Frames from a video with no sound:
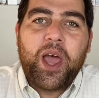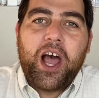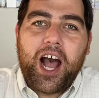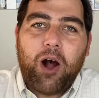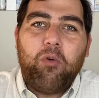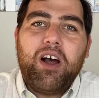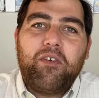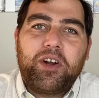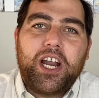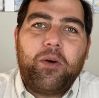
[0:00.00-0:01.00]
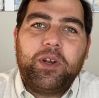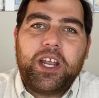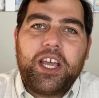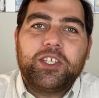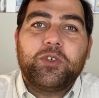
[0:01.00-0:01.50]
However,
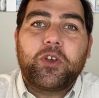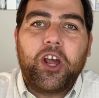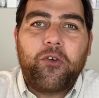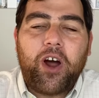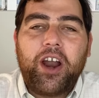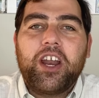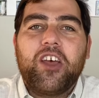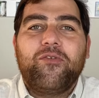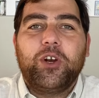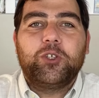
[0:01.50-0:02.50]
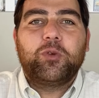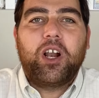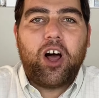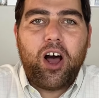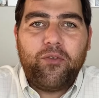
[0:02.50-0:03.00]
nowadays you can run a
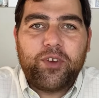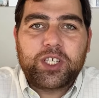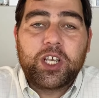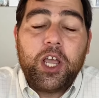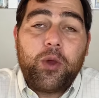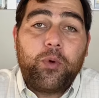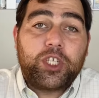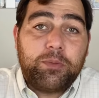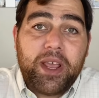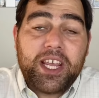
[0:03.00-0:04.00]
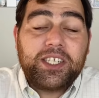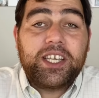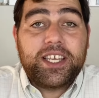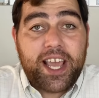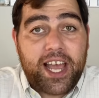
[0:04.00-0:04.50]
virtual office, which
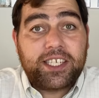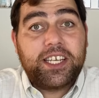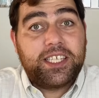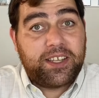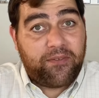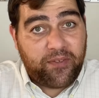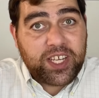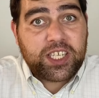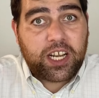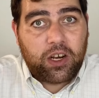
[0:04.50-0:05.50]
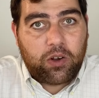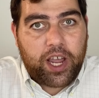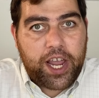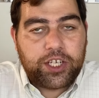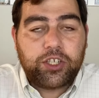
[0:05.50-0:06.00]
means, yes, it's a physical
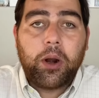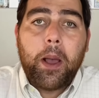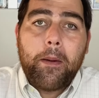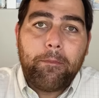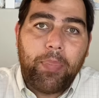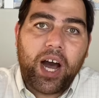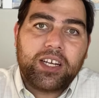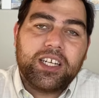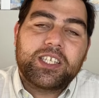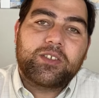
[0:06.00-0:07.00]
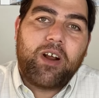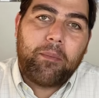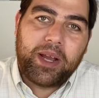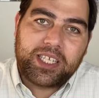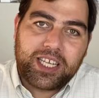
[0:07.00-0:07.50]
location, but it's run
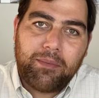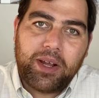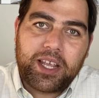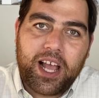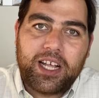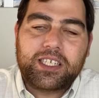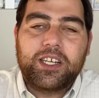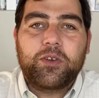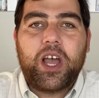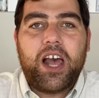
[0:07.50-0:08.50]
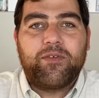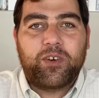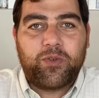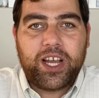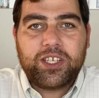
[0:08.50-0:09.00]
by somebody else and you have a
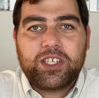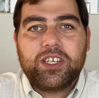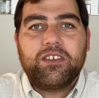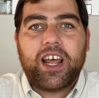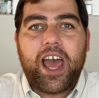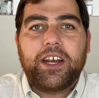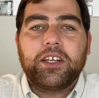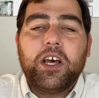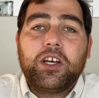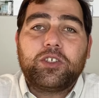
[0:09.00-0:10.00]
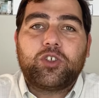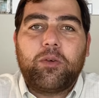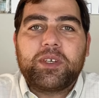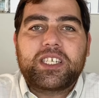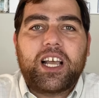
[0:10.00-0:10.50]
registered and
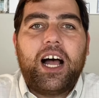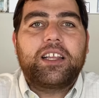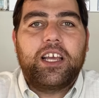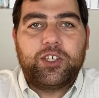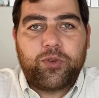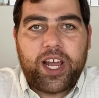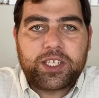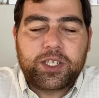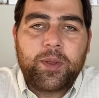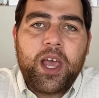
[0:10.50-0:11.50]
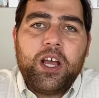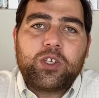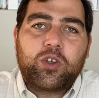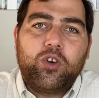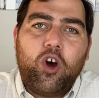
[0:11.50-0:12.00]
domiciled address.
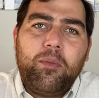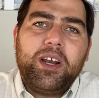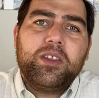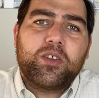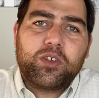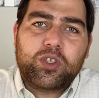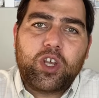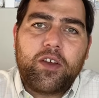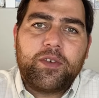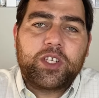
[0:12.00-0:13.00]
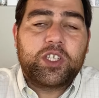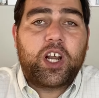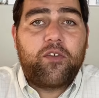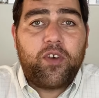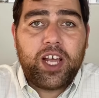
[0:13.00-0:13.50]
So normally those services
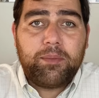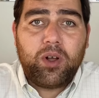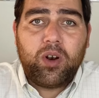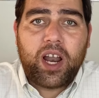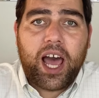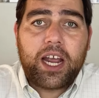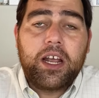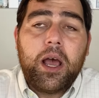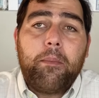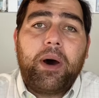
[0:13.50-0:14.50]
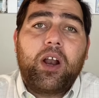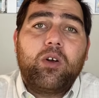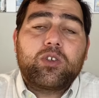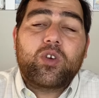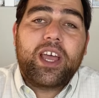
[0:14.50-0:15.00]
are available online, but
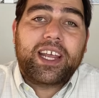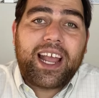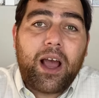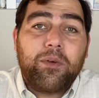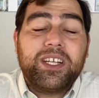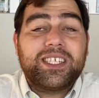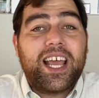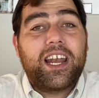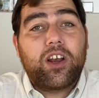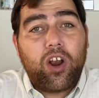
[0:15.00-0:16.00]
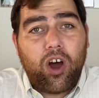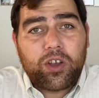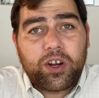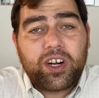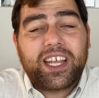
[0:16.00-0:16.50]
also accountants and
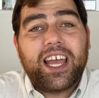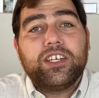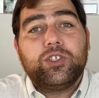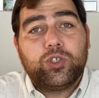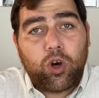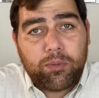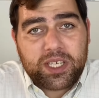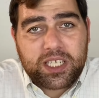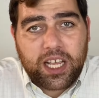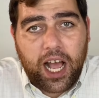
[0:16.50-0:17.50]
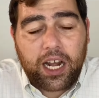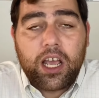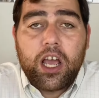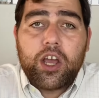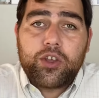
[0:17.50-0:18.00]
lawyers can domicile
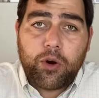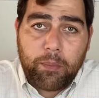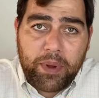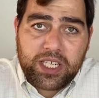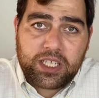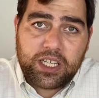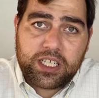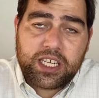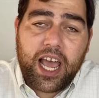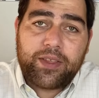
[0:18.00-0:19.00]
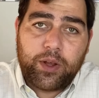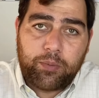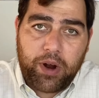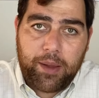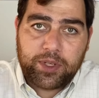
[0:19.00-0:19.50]
your business at their
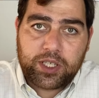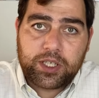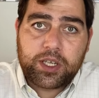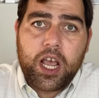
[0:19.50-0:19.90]
premises.